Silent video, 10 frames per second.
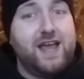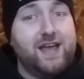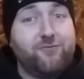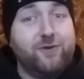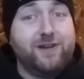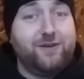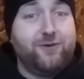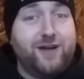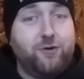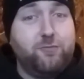every little
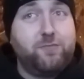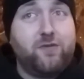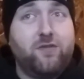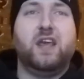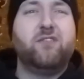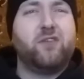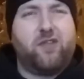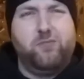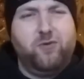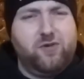helps. Even a
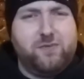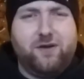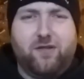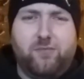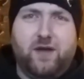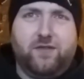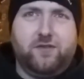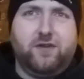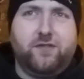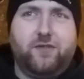small amount is better
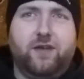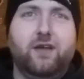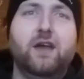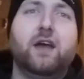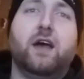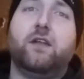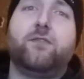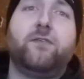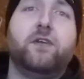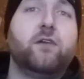than nothing, and
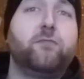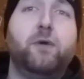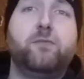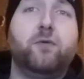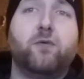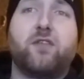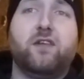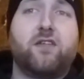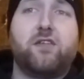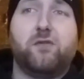if enough people were to
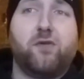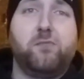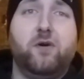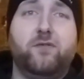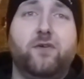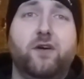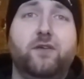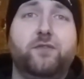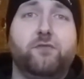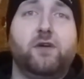listen on
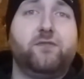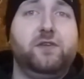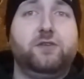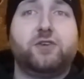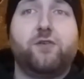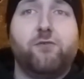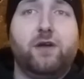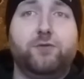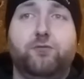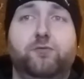Spotify, the revenue
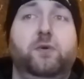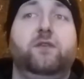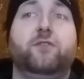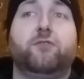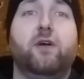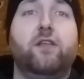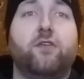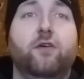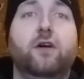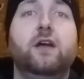generated would be even
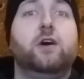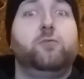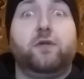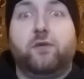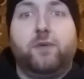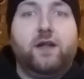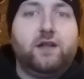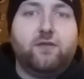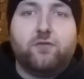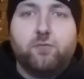greater, helping the
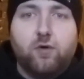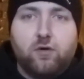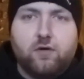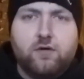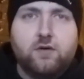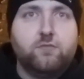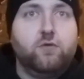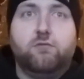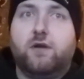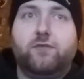band even more
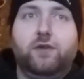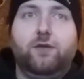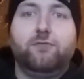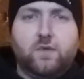revenue.